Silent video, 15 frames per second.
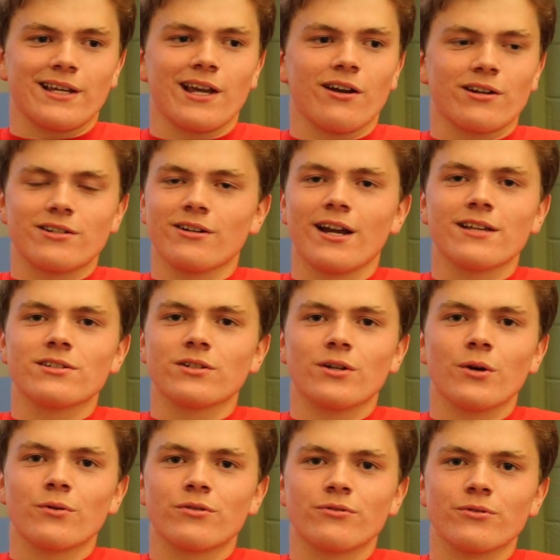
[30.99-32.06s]
character has to
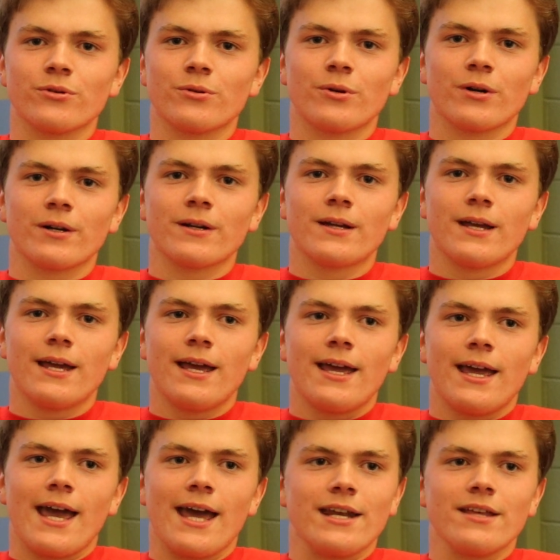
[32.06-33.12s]
go through or
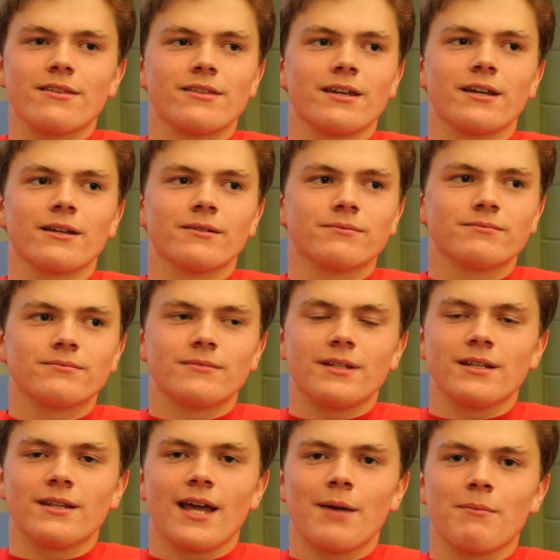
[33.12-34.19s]
anything
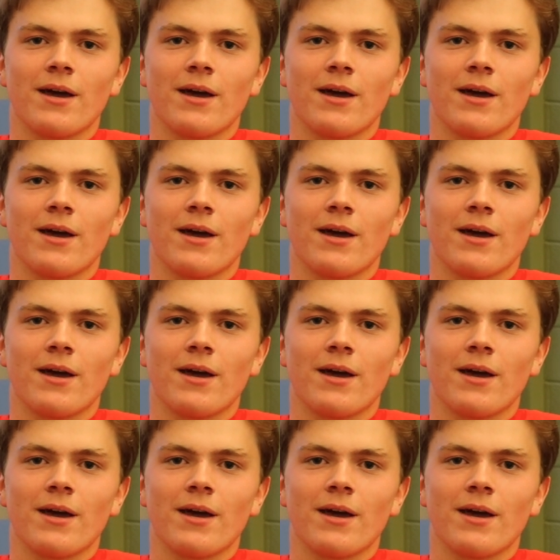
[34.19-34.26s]
in that